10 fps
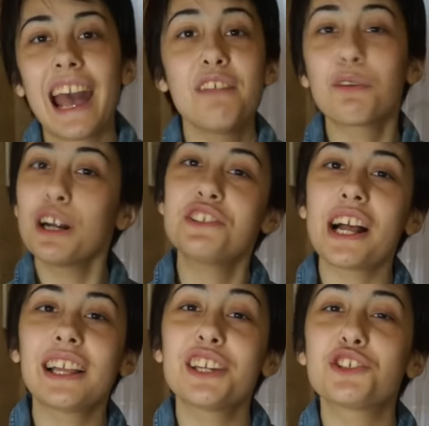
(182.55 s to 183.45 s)
And for
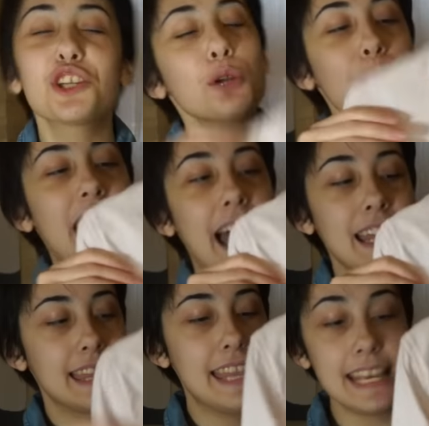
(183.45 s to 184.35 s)
Angelica's shirt, we
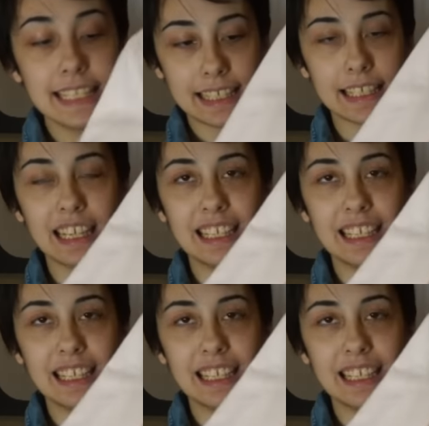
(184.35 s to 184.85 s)
had this.